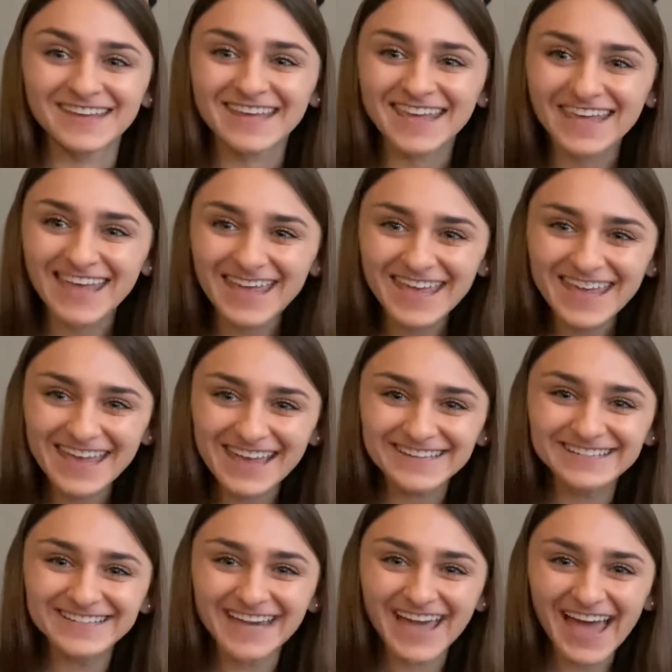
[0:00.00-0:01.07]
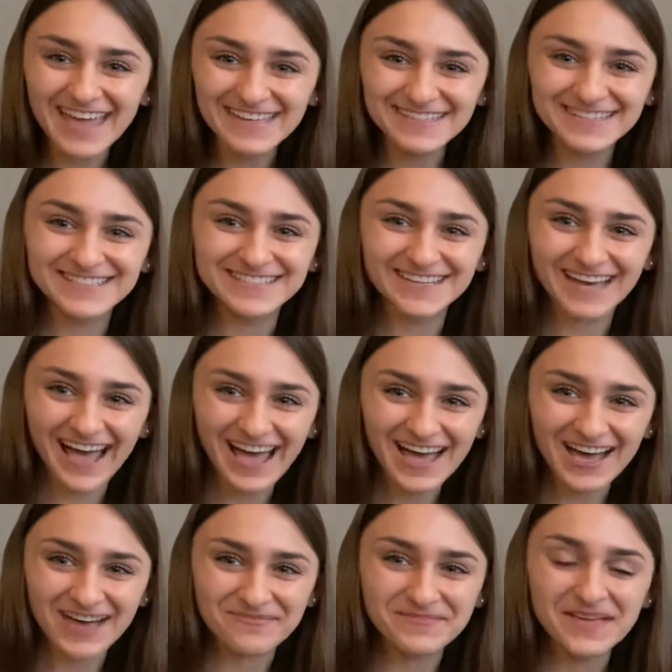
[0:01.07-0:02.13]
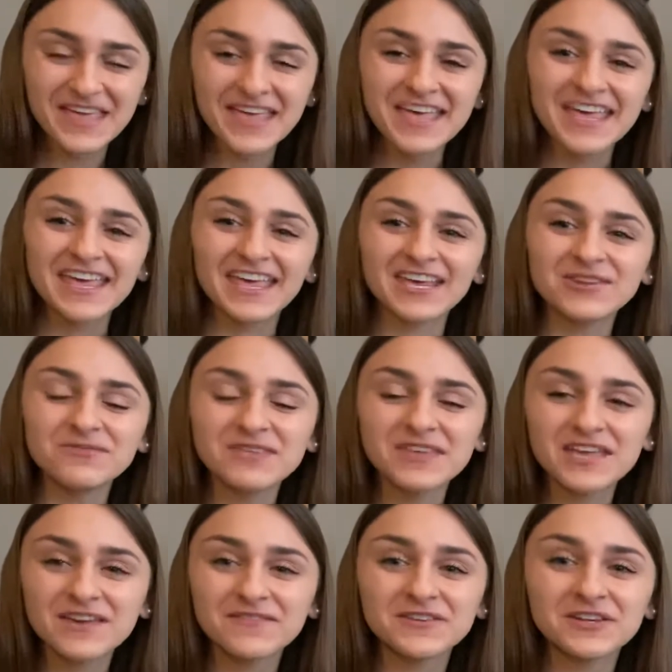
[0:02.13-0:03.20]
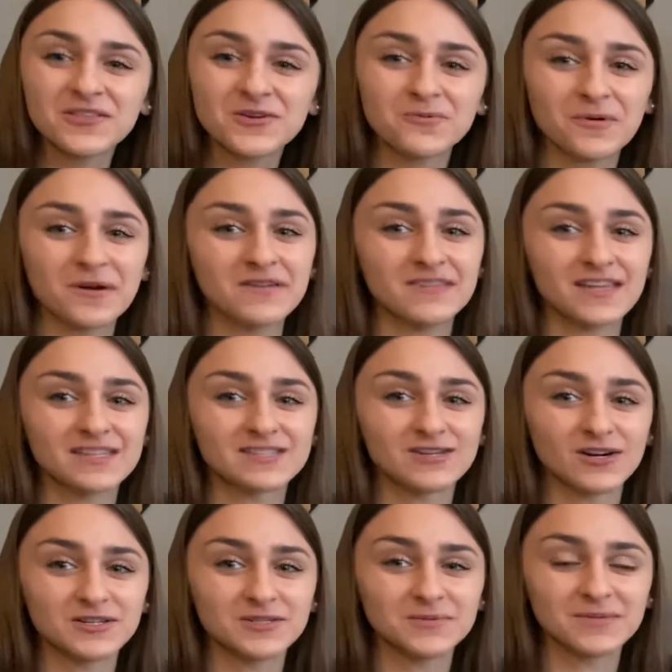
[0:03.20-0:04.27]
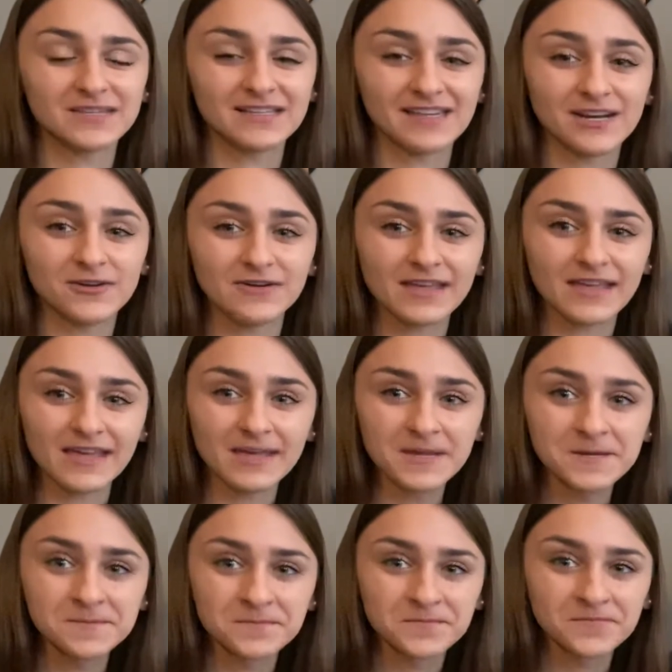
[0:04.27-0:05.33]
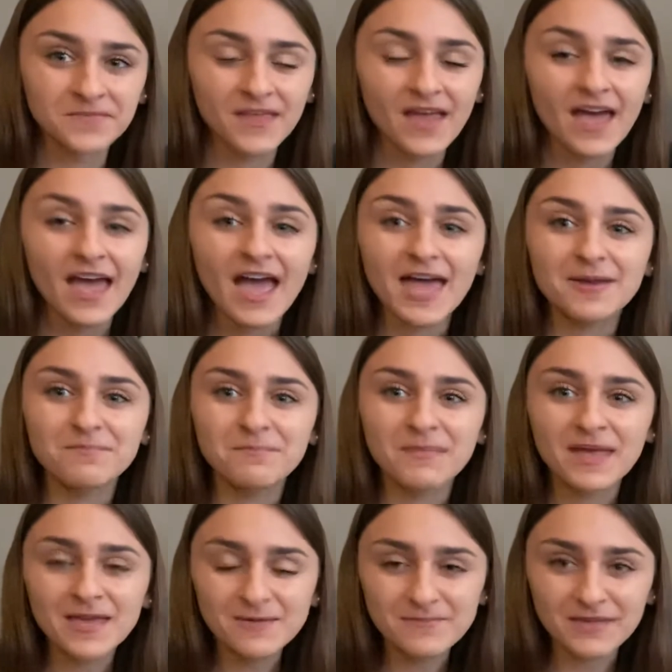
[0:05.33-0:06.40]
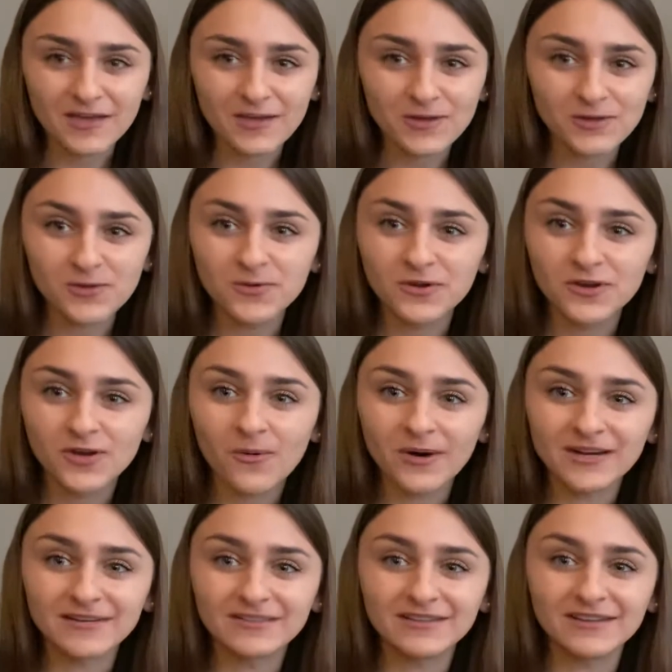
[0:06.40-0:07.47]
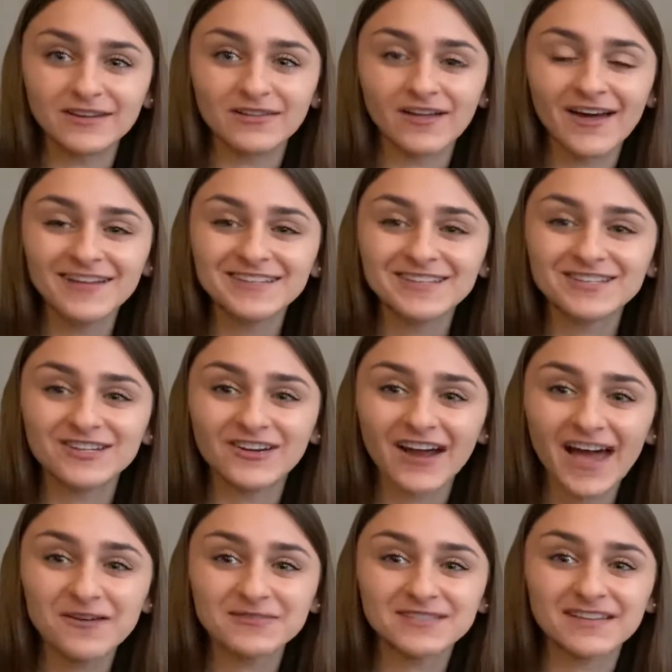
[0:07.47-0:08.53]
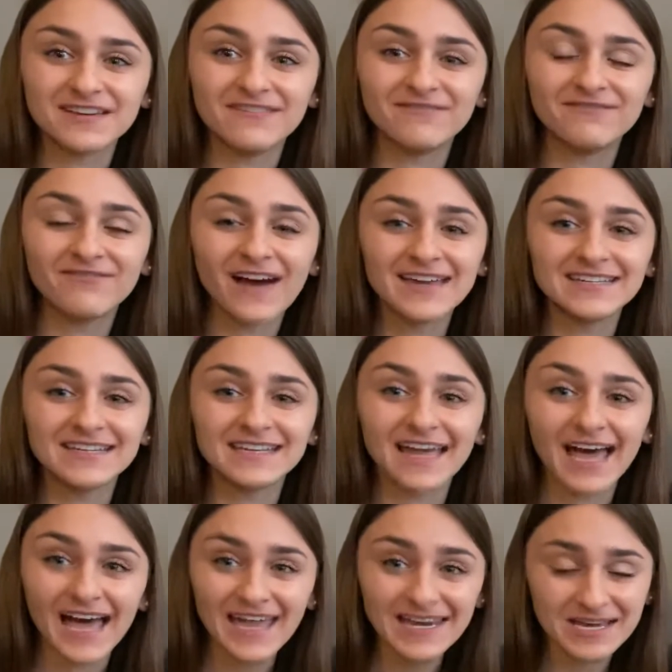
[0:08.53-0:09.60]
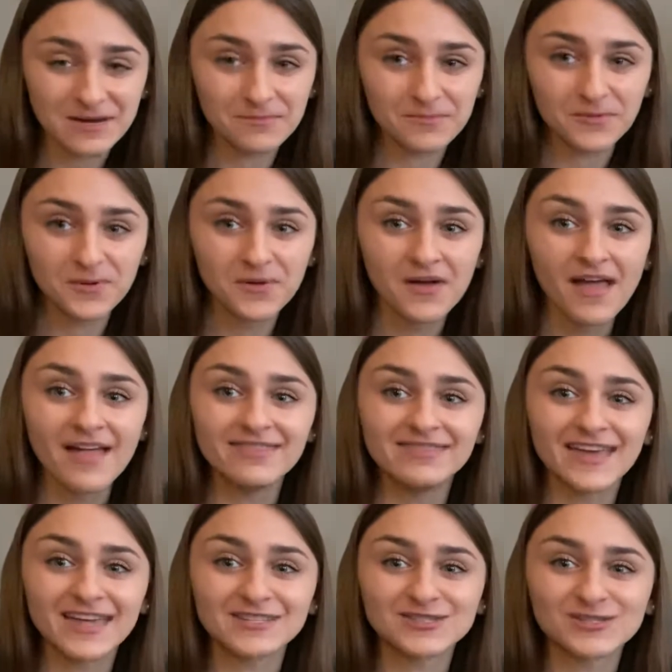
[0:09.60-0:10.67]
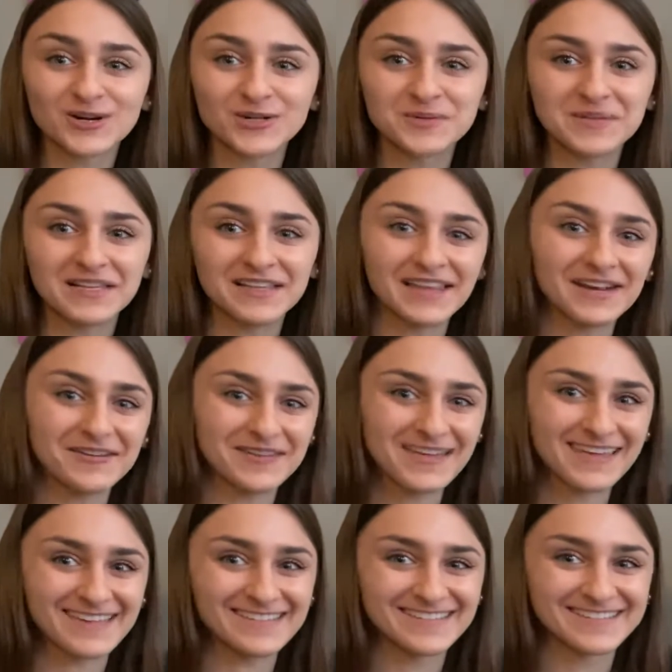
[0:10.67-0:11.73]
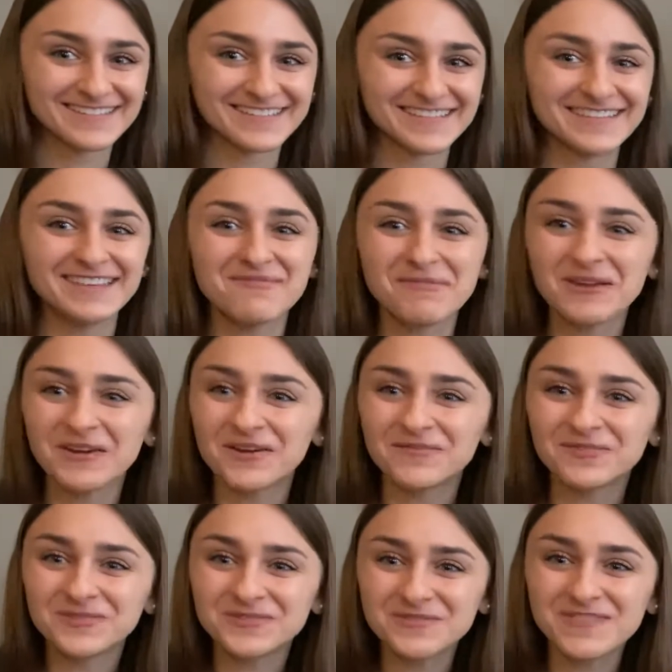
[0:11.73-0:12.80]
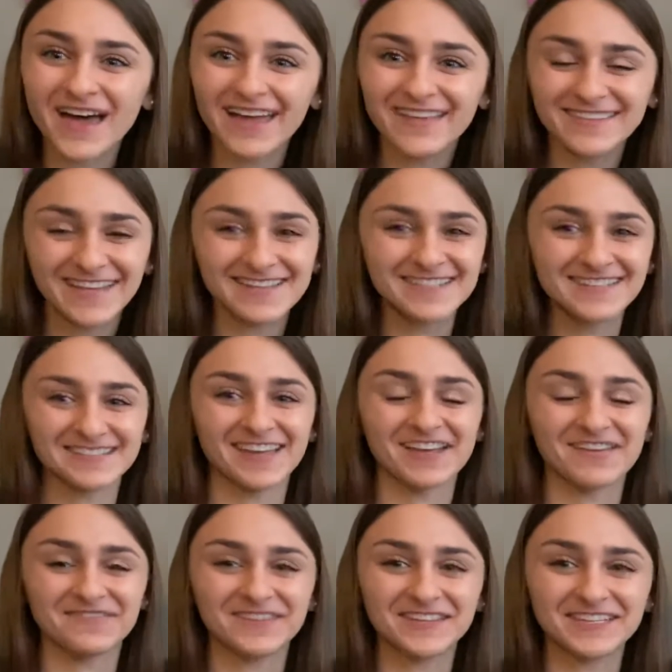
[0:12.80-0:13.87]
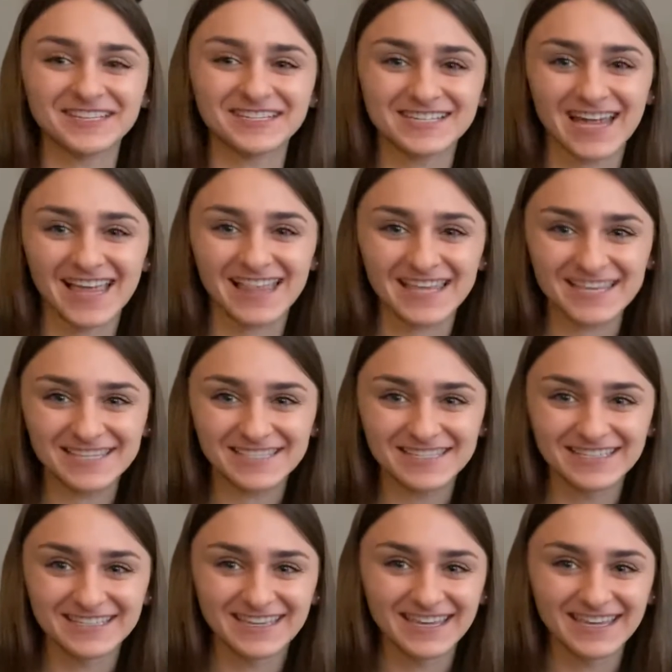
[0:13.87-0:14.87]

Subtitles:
E, nice job. Can you think of another word that starts with the letter E? And maybe you could go on a little hunt in your house and find an item that starts with the letter E. Let me know if you do that. That sounds like a fun little challenge.